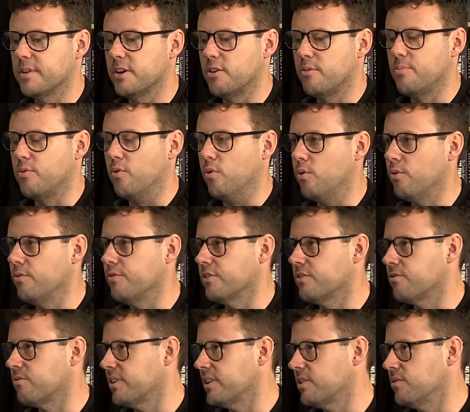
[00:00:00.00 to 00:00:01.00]
They were poor for
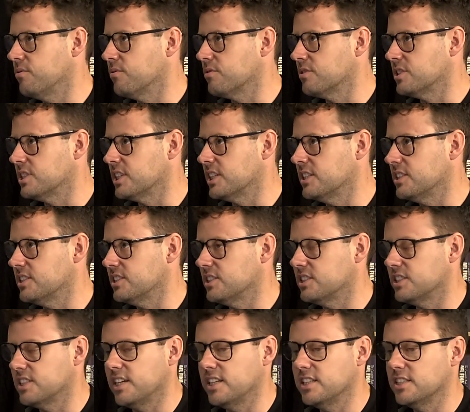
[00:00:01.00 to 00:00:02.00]
3/4 against the
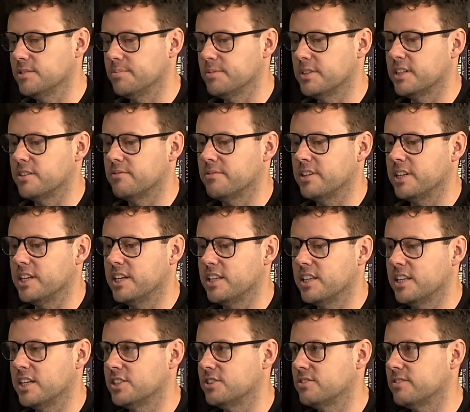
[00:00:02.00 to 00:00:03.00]
Suns, but then really hit
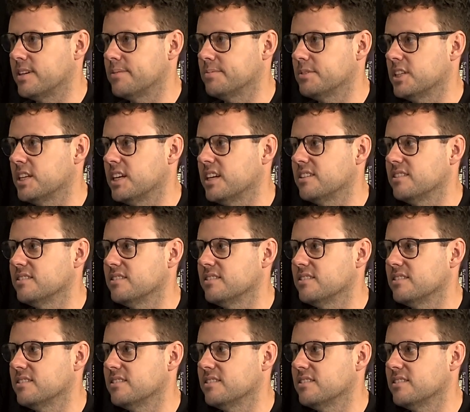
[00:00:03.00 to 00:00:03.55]
their straps late.